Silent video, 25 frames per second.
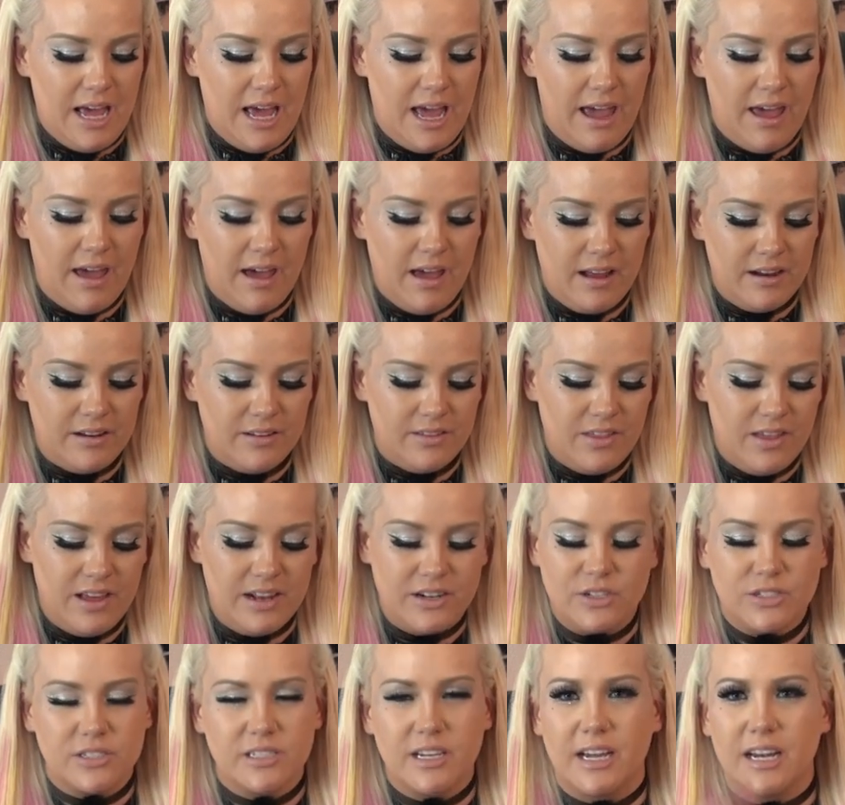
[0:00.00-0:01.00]
and they
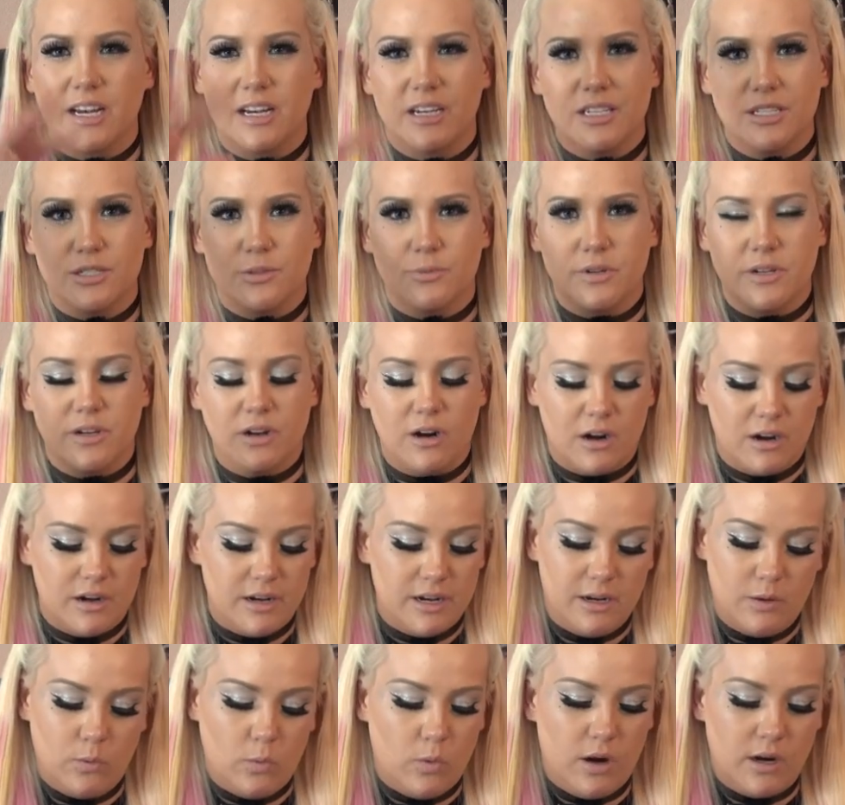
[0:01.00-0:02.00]
just kind of
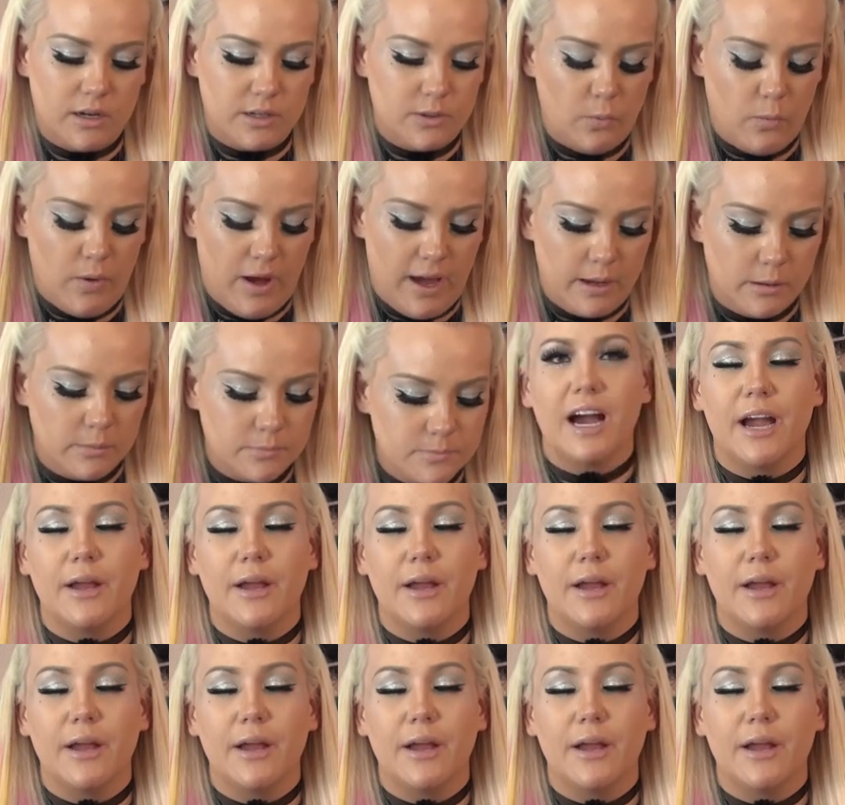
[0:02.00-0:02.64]
disregarded it and walked away.